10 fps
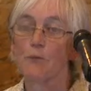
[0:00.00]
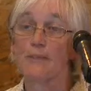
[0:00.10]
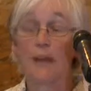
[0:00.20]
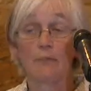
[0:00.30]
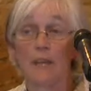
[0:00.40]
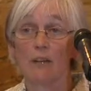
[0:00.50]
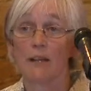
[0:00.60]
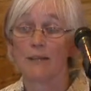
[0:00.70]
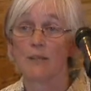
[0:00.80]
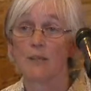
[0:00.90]

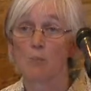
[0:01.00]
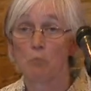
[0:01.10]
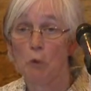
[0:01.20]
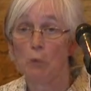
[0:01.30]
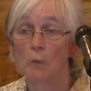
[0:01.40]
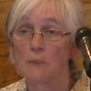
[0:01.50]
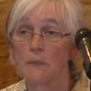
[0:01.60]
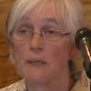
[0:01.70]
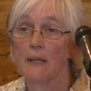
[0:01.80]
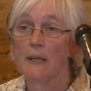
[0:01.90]
self-directed support,